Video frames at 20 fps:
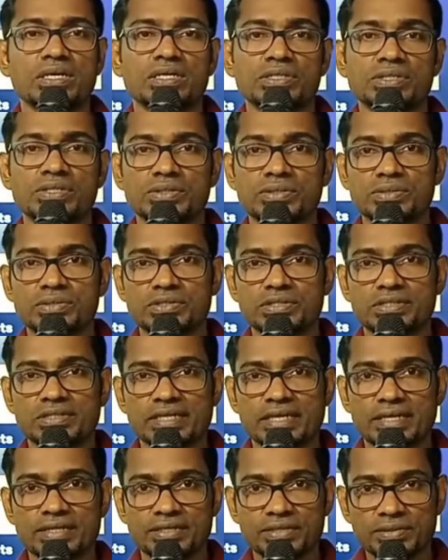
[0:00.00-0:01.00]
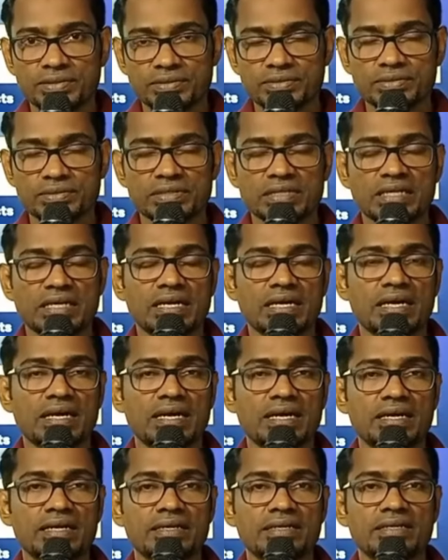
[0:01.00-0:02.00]
So stay tuned
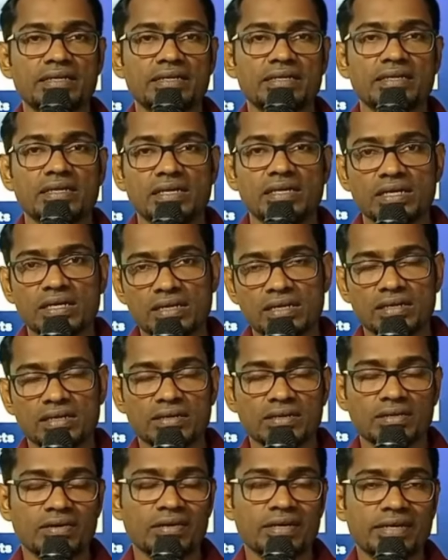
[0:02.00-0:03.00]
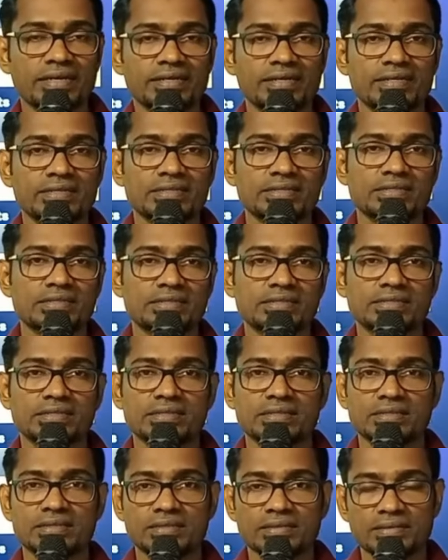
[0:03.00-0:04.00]
and contact us
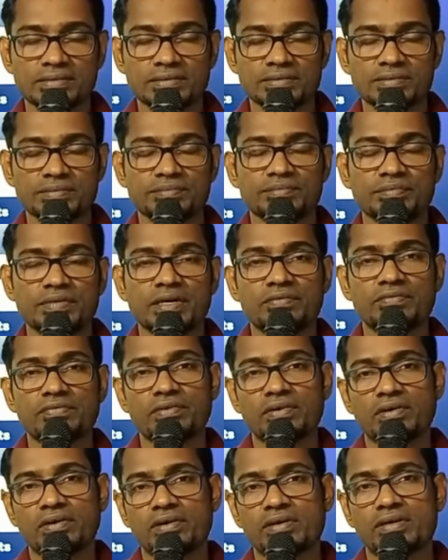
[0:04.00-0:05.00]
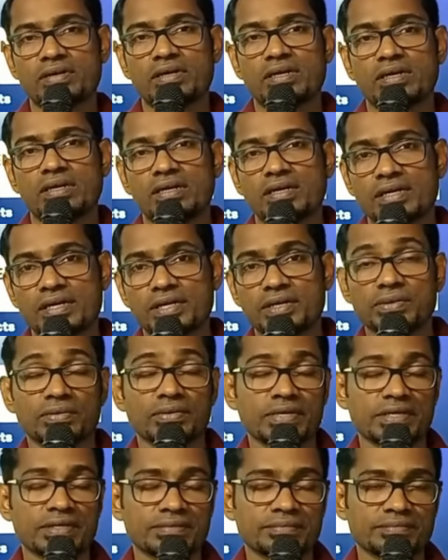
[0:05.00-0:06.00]
for
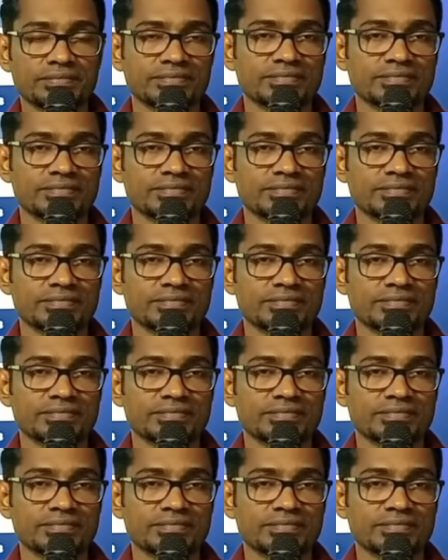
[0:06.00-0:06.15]
enrolling.